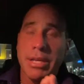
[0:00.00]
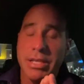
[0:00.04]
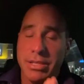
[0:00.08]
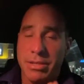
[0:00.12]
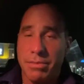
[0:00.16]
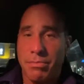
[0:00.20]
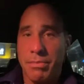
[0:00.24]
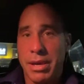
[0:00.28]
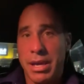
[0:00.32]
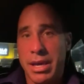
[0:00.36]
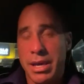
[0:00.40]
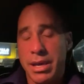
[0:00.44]
to
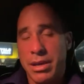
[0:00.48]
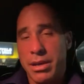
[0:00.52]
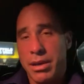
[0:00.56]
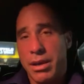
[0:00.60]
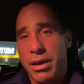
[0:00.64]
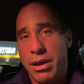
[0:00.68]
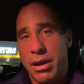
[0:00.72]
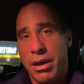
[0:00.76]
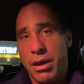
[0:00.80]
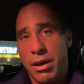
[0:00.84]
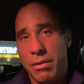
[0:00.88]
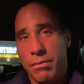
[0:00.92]
me,
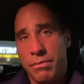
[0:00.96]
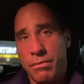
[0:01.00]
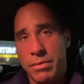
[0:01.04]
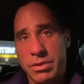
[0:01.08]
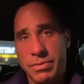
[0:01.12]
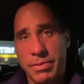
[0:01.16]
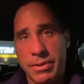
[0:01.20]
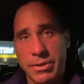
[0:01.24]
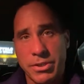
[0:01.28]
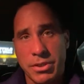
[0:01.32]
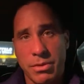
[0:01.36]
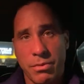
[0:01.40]

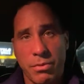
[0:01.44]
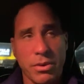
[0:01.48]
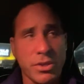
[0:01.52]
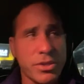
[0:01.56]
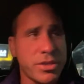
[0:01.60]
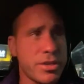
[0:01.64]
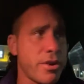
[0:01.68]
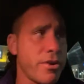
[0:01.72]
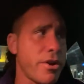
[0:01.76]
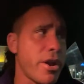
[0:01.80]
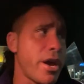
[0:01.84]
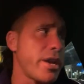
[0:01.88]
especially where
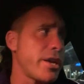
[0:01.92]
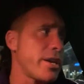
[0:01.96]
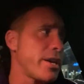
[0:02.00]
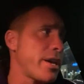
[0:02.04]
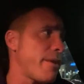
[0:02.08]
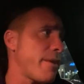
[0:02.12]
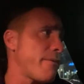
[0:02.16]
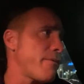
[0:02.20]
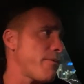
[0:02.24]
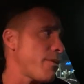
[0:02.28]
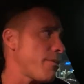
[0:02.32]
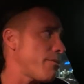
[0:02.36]
Sirianni
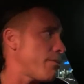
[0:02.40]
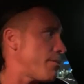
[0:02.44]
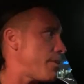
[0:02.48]
came from,